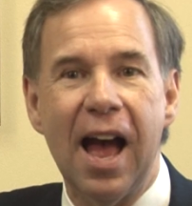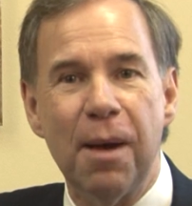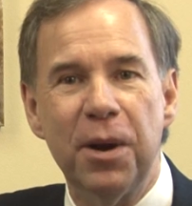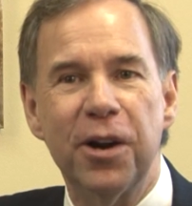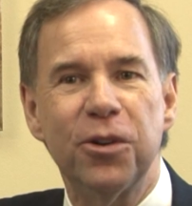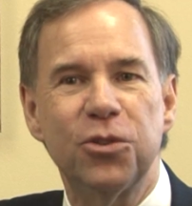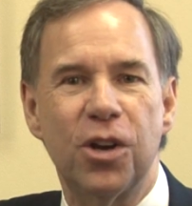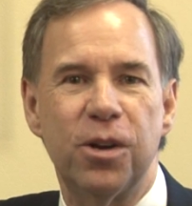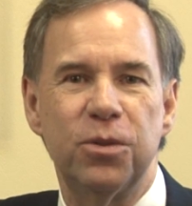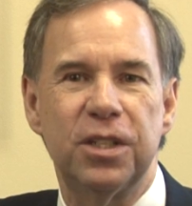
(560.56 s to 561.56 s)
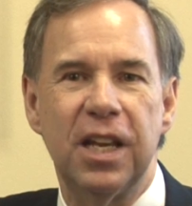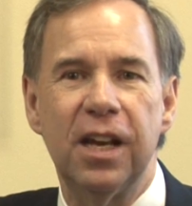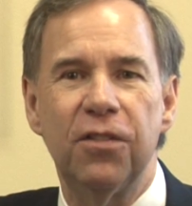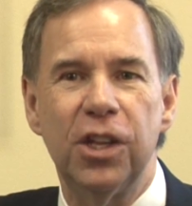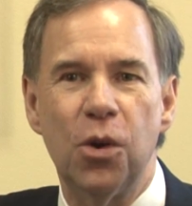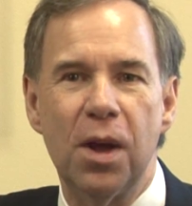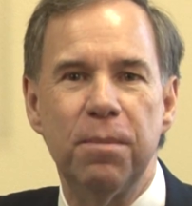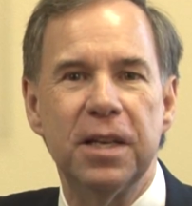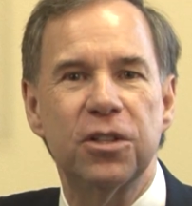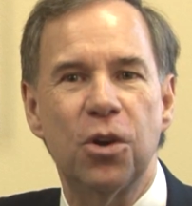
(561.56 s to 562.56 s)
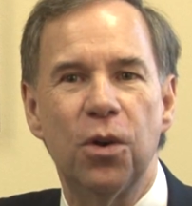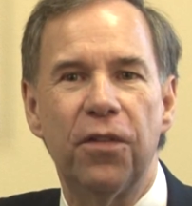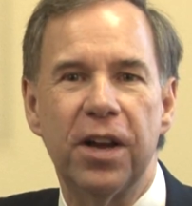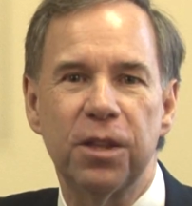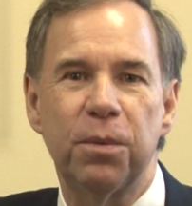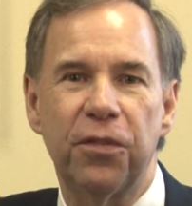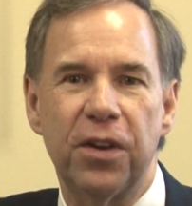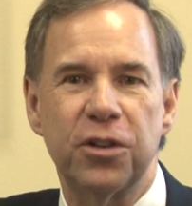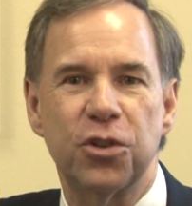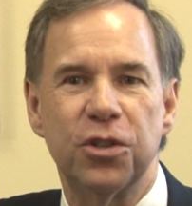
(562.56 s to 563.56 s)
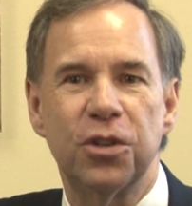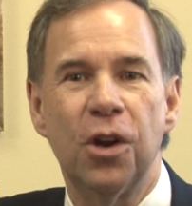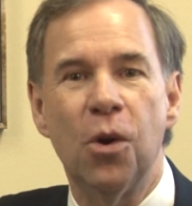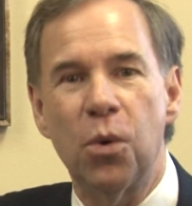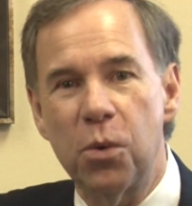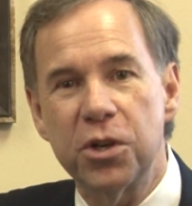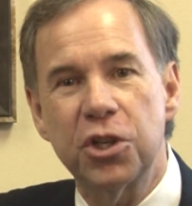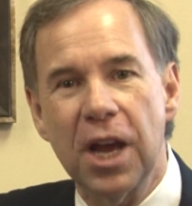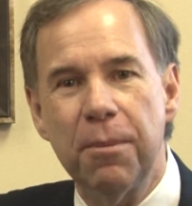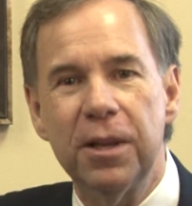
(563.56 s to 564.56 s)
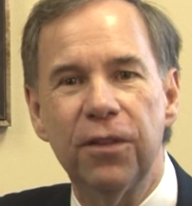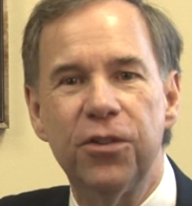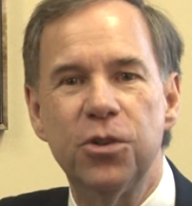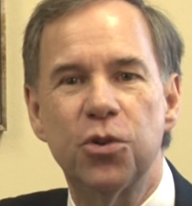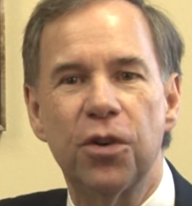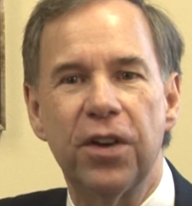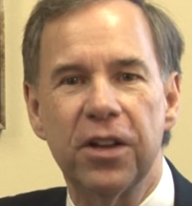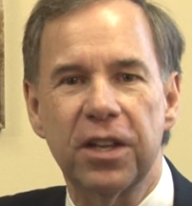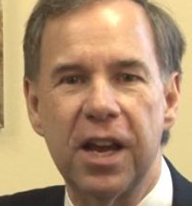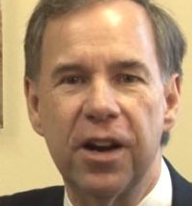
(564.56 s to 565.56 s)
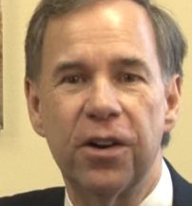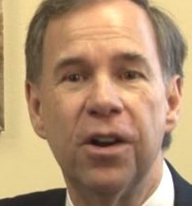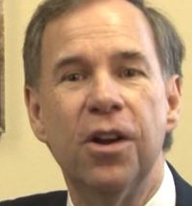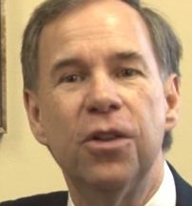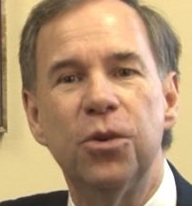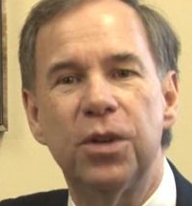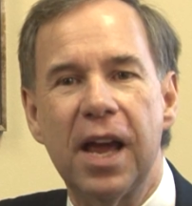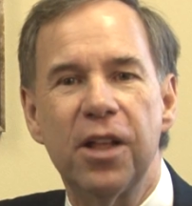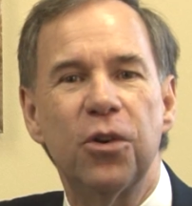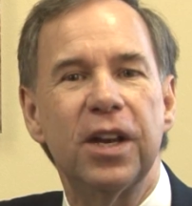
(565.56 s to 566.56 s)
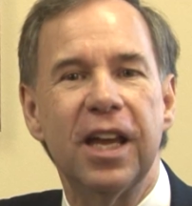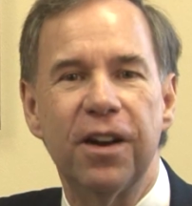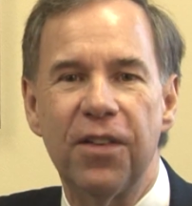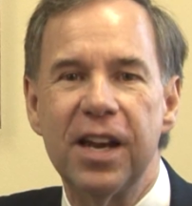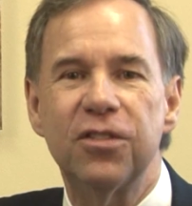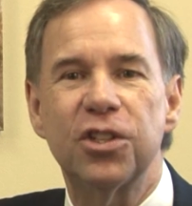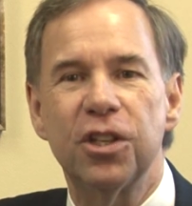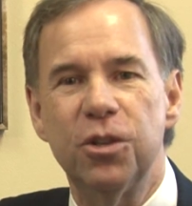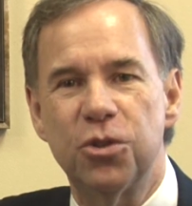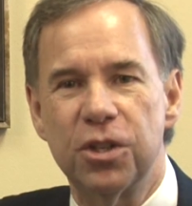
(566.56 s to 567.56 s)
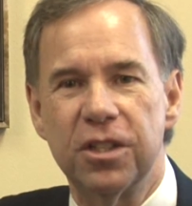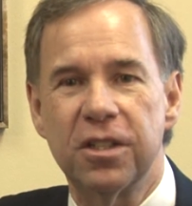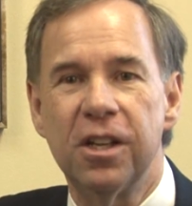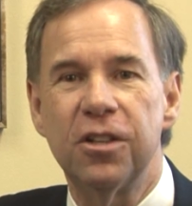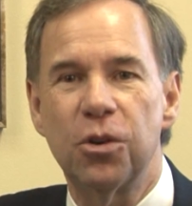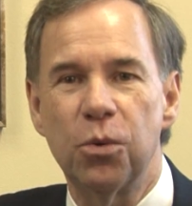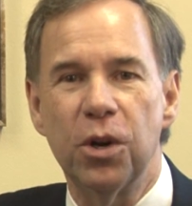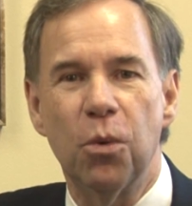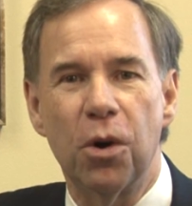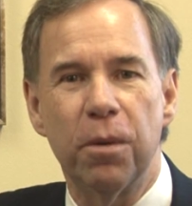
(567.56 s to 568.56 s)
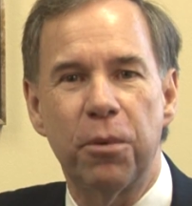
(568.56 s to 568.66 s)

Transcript: I'm Harold Jones, Dean of the UAB School of Health Professions, where we're shaping the future of healthcare through tailoring innovative solutions to real-world